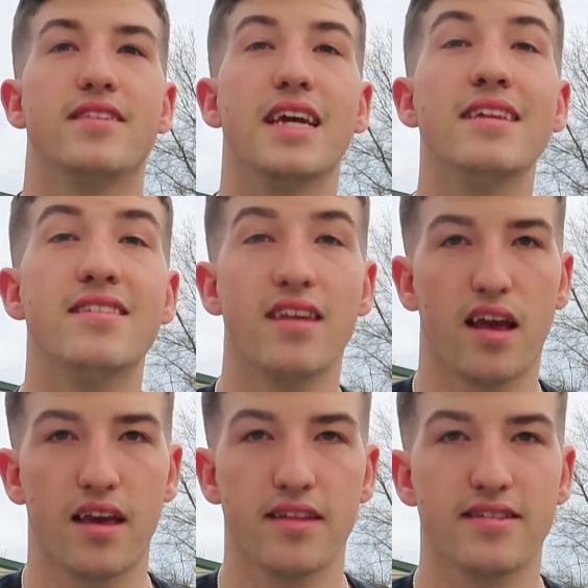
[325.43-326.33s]
10
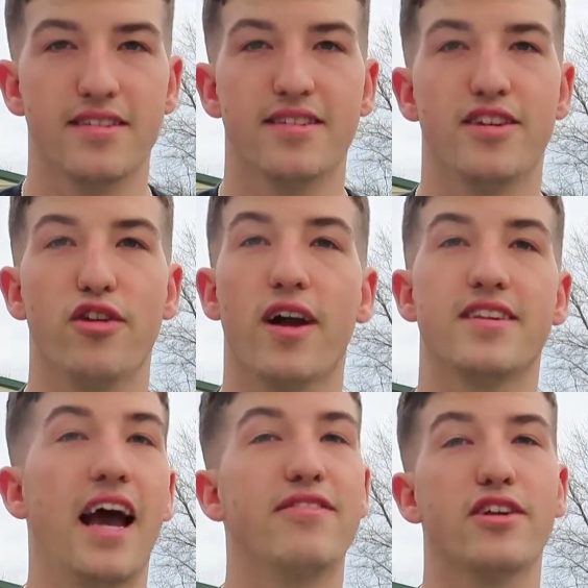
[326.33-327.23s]
seconds, you
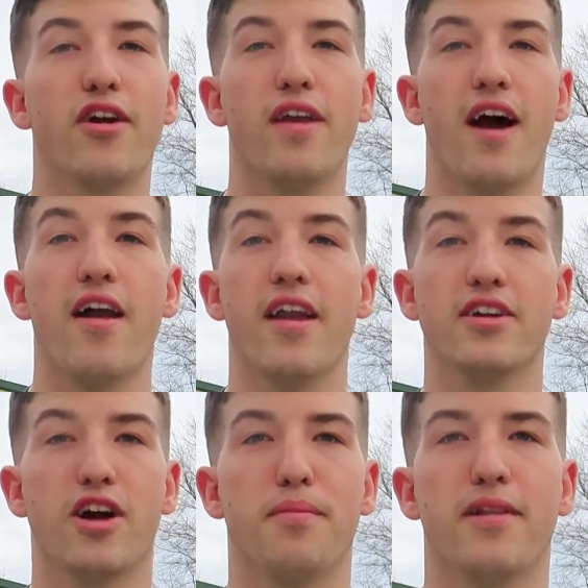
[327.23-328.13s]
guys have to go down
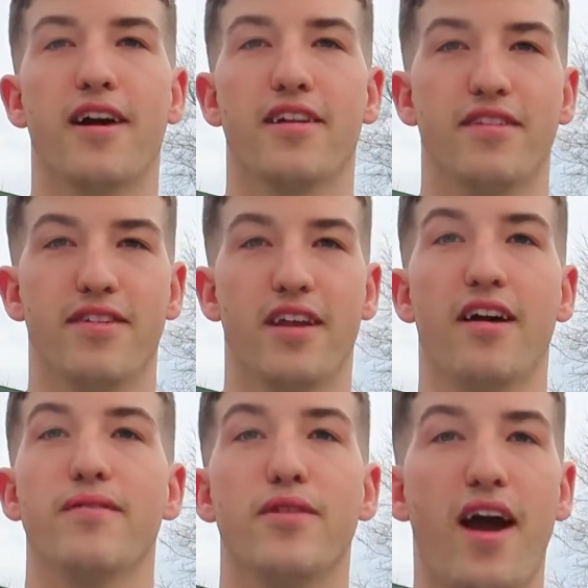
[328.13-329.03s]
and drop a like on the
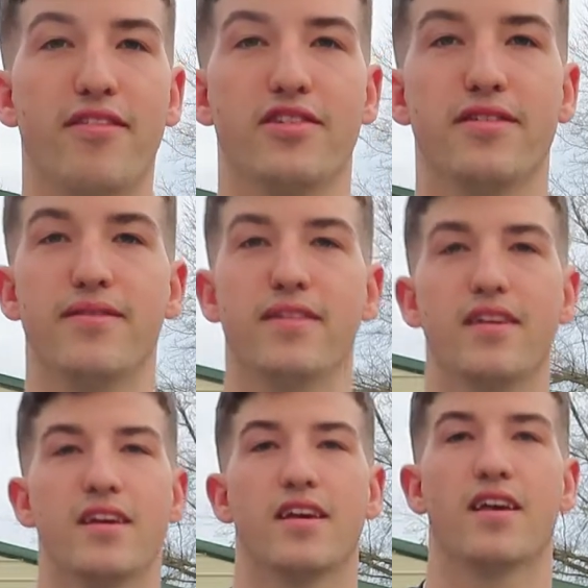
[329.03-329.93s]
video. You have to.
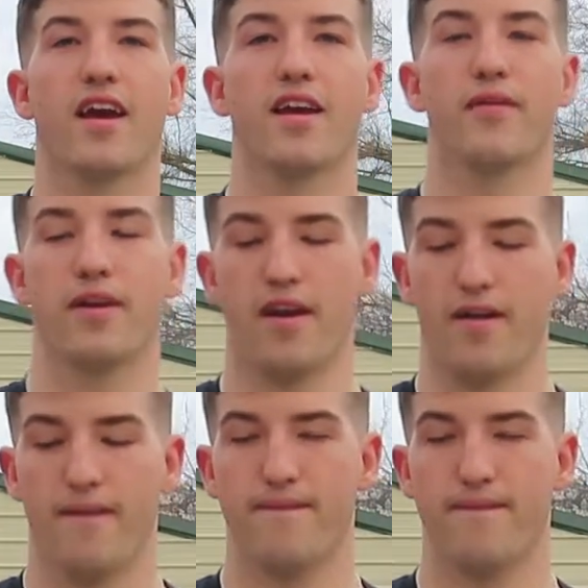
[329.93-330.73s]
Okay, here we go.